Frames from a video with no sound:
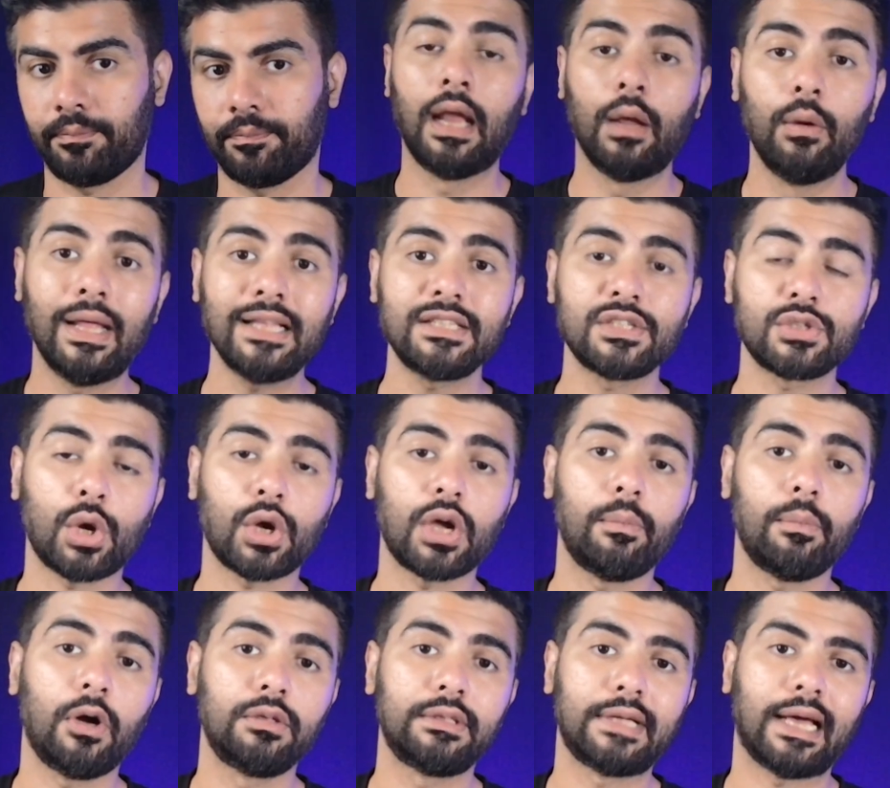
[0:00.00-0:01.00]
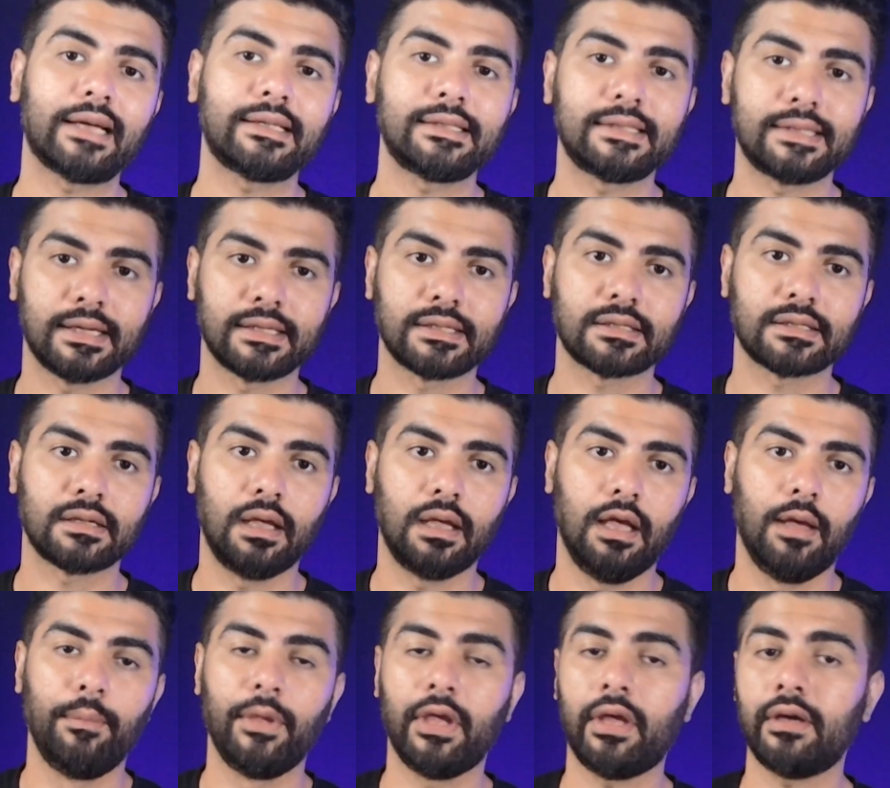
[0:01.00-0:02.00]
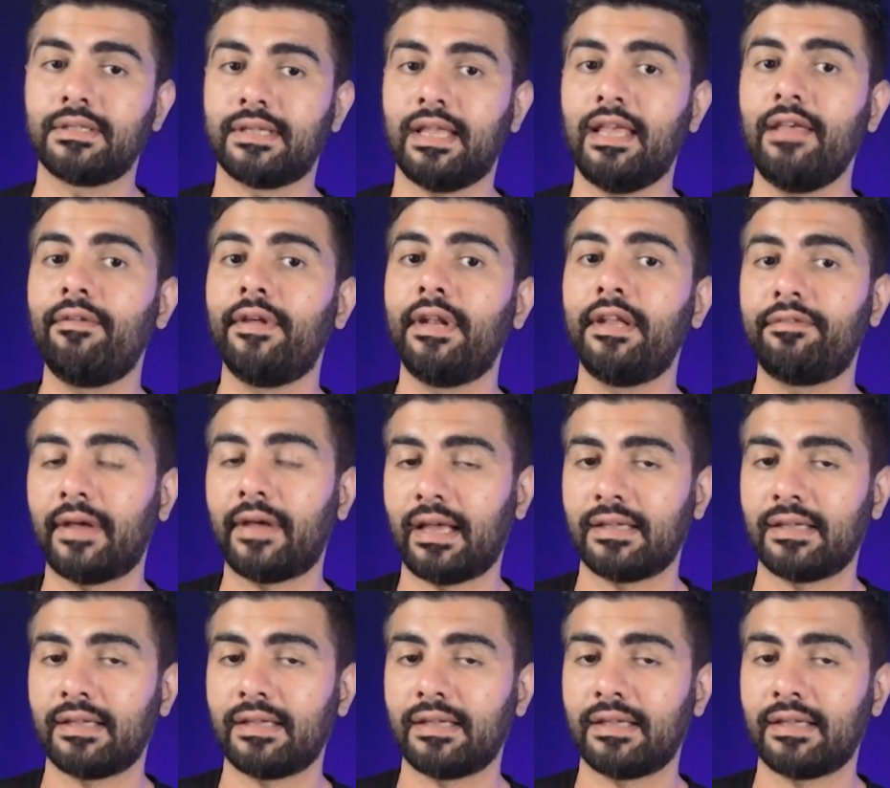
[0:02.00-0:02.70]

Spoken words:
Now, let's talk about taxes. Because even if